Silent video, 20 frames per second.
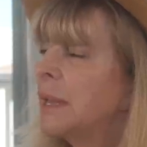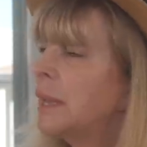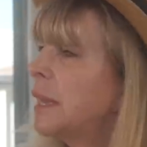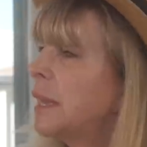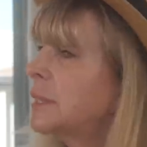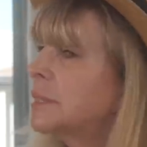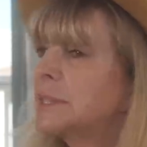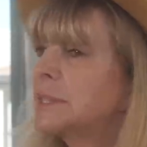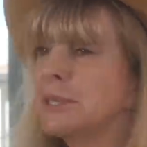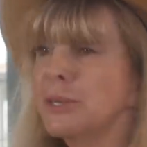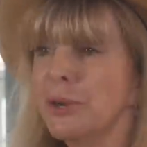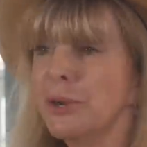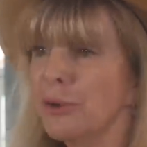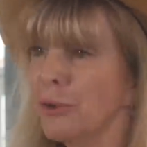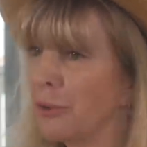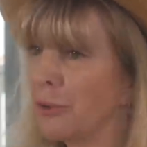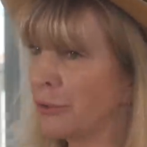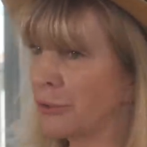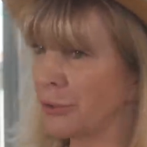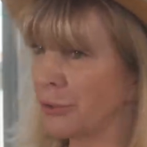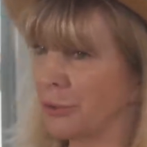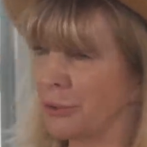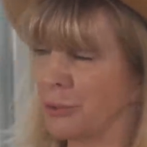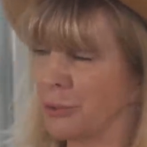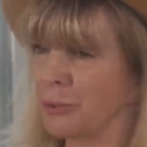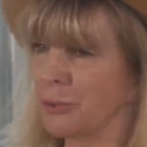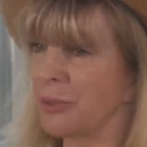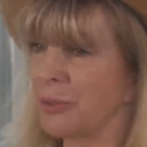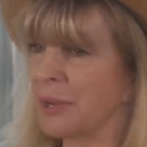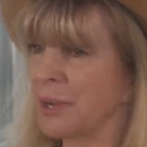It's not the
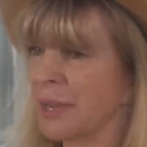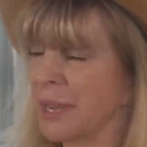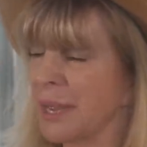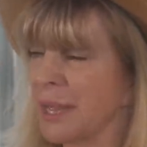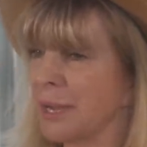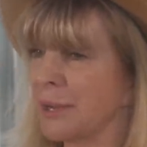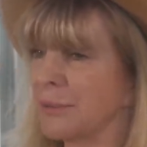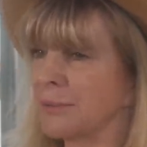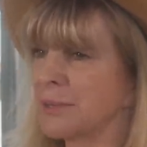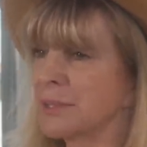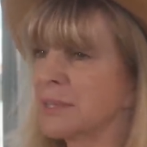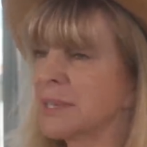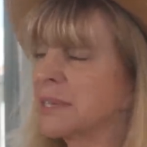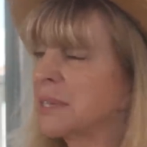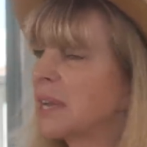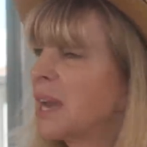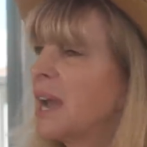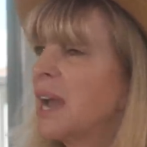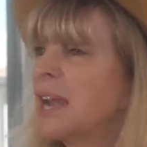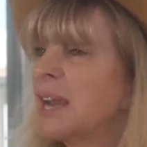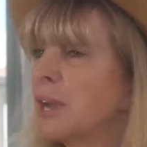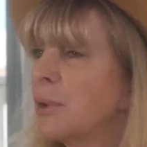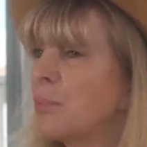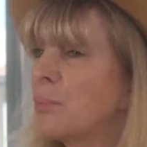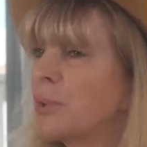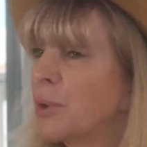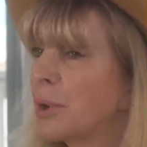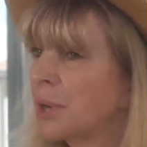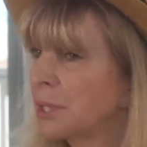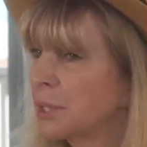thought that counts, because I
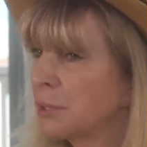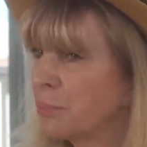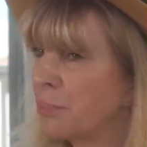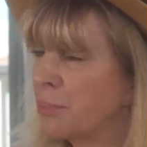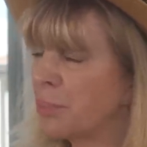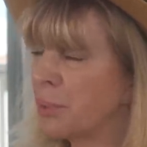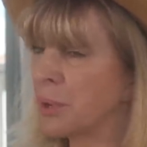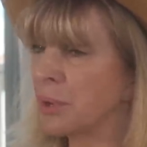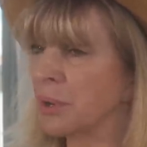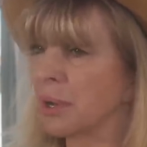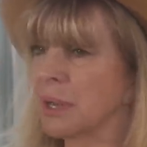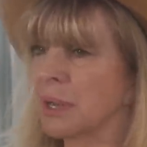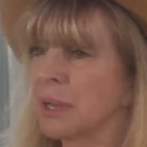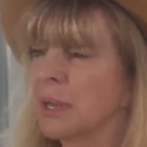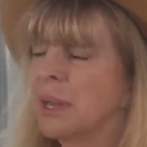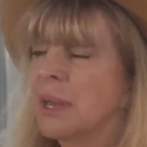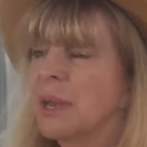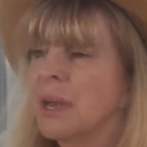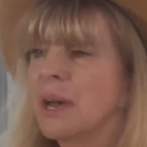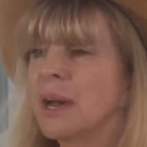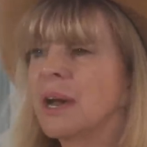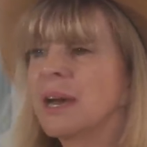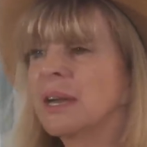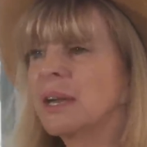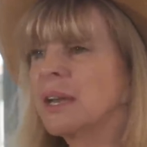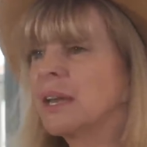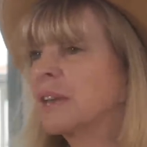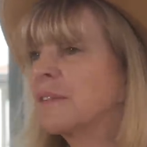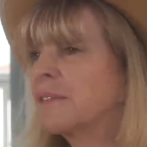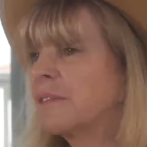don't want a book.
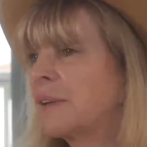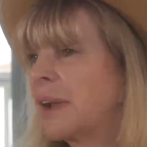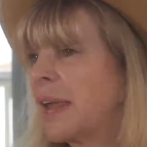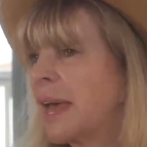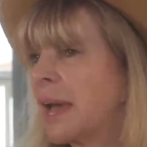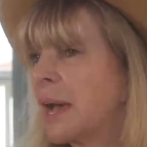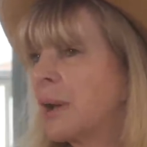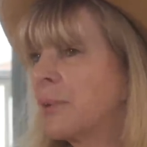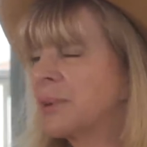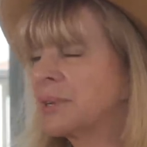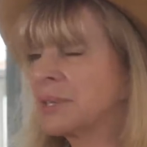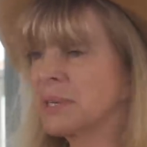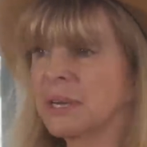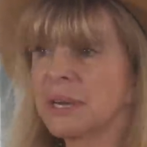I'd like flowers.